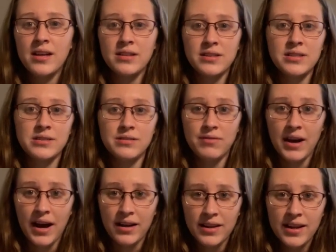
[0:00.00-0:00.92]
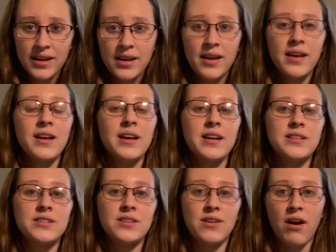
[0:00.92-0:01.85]
This is valid,
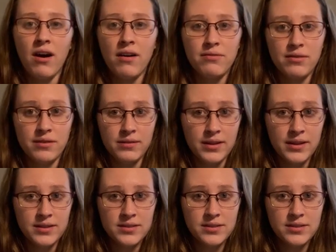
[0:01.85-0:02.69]
it's not frivolous.